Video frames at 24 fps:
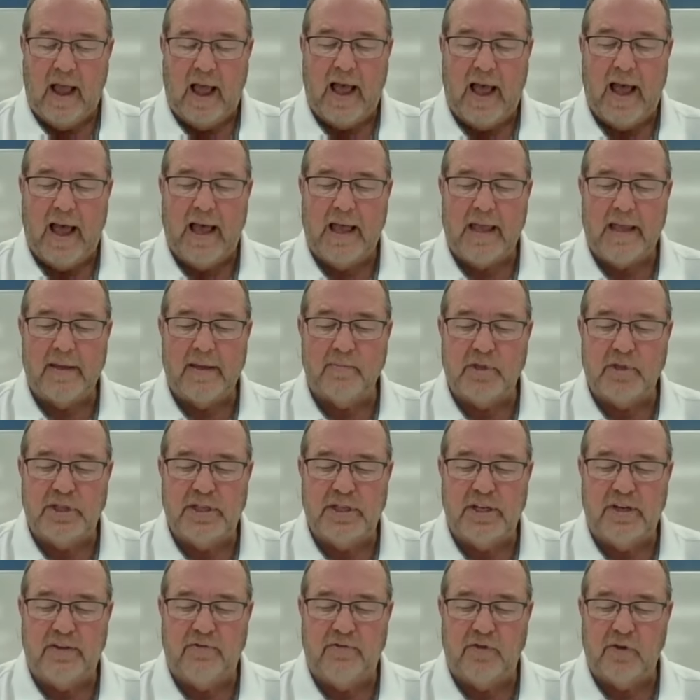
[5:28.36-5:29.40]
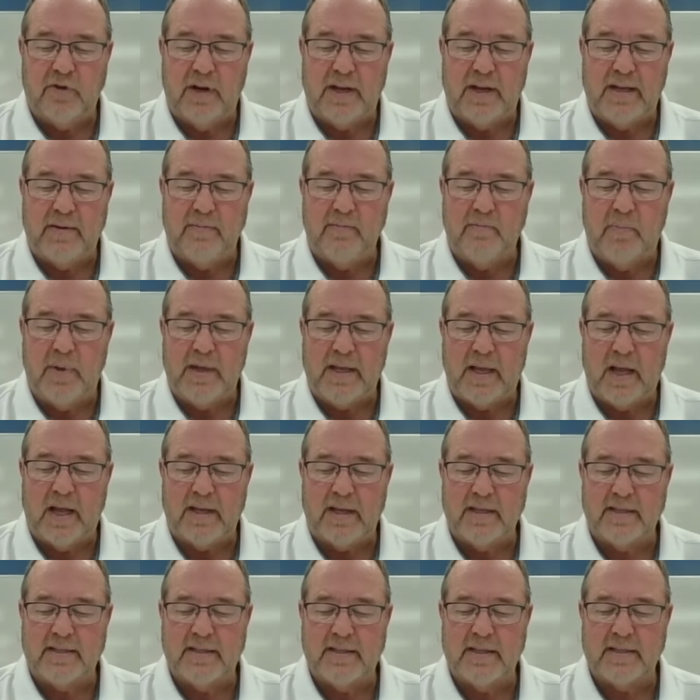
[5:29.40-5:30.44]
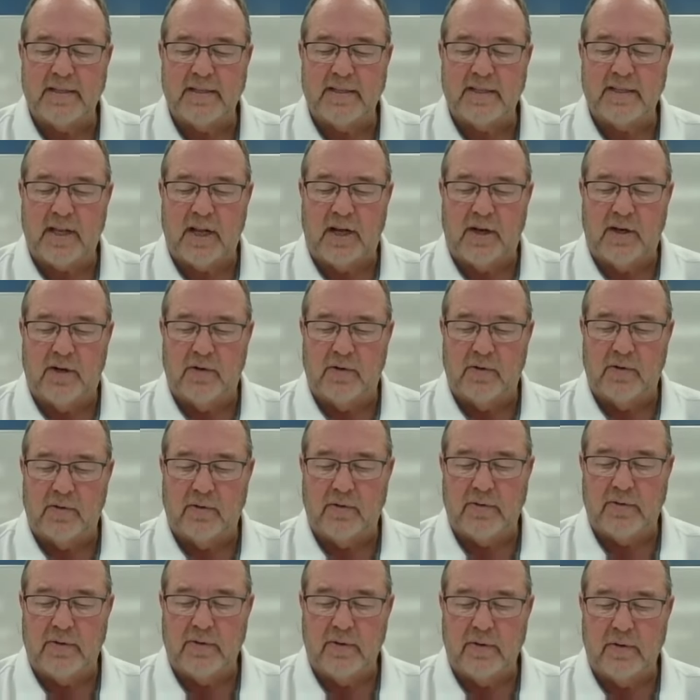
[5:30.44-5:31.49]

I am shivering because it's cold.